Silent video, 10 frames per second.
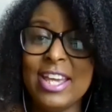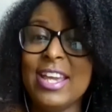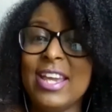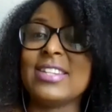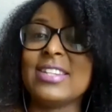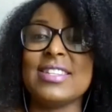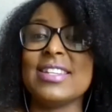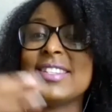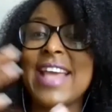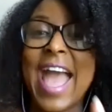It's
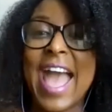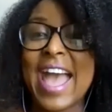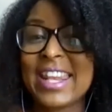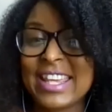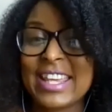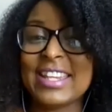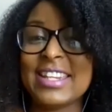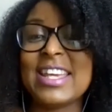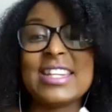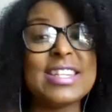this added
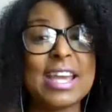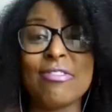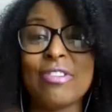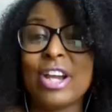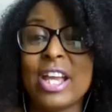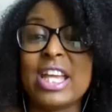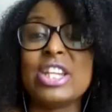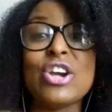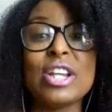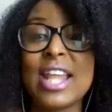endeavor
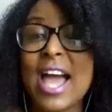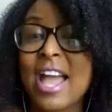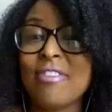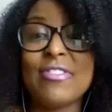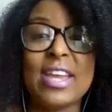in your life.